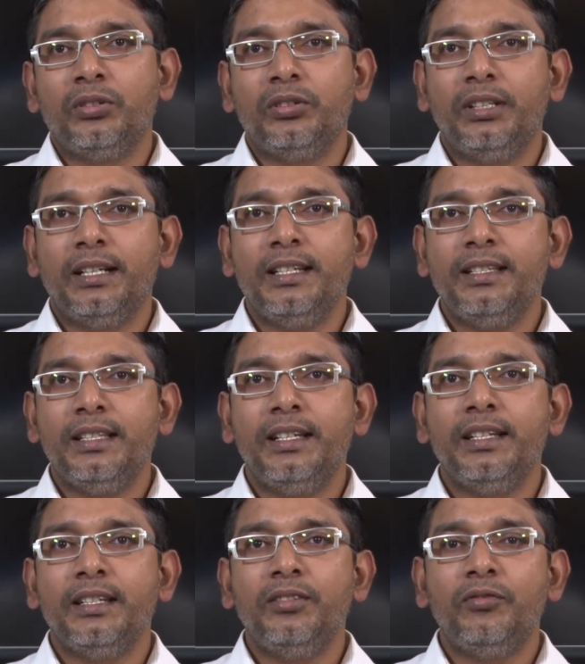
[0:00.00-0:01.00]
So, that is the
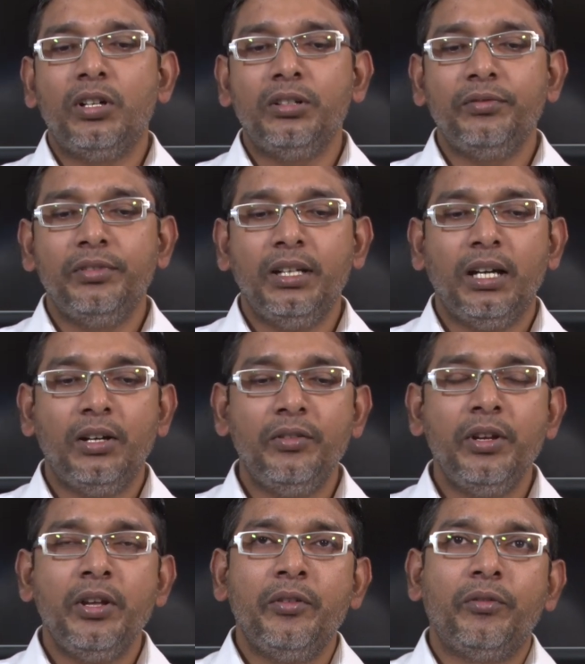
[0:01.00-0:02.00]
reason what we have